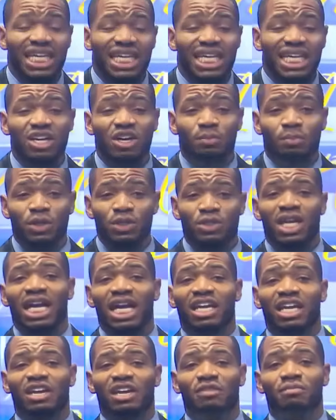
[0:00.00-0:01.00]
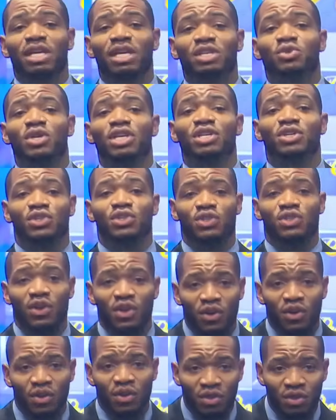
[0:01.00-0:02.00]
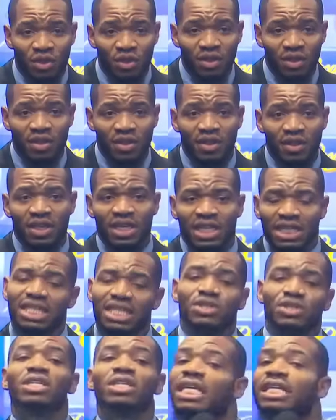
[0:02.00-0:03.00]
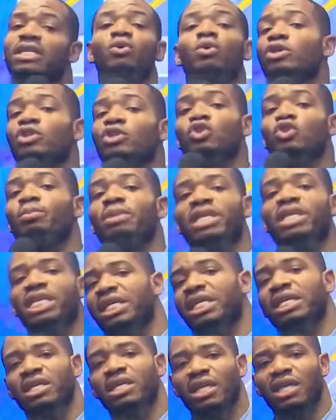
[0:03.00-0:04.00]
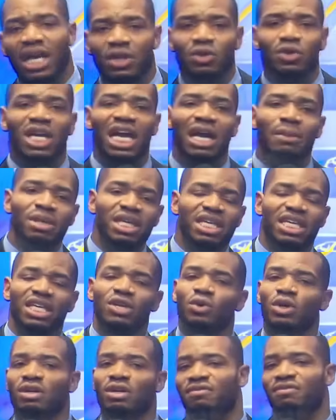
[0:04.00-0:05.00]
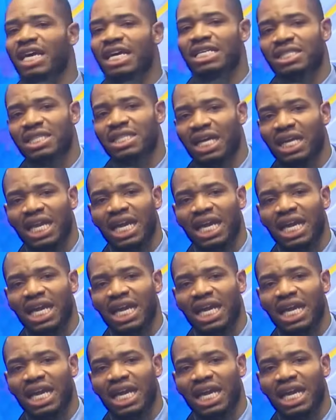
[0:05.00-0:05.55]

when the King of Portugal gave birth to his son, the son said he wants to be king. And you can't be king when your father is